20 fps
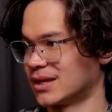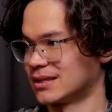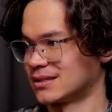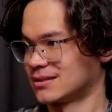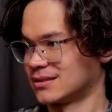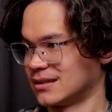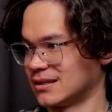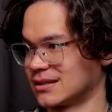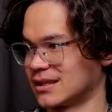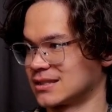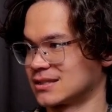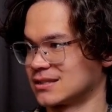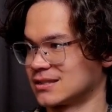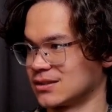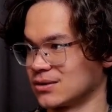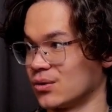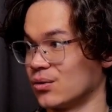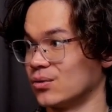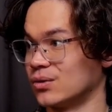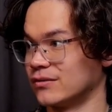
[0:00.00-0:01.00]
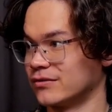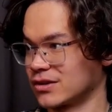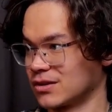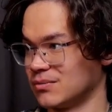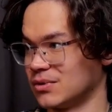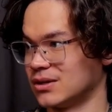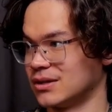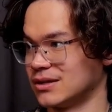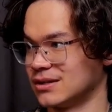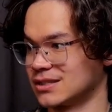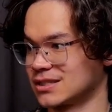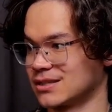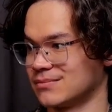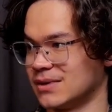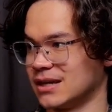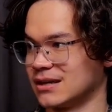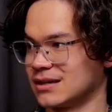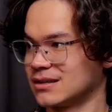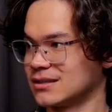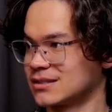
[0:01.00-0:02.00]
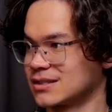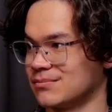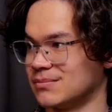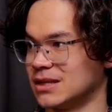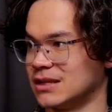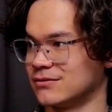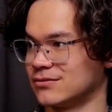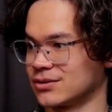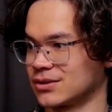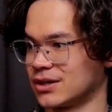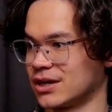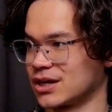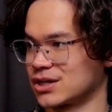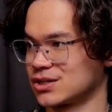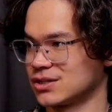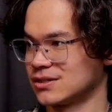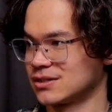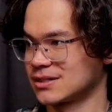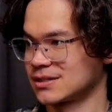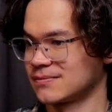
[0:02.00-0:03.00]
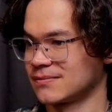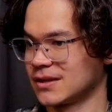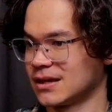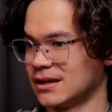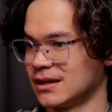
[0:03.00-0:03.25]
I think that's the goal of the community, is to make some meaningful connections.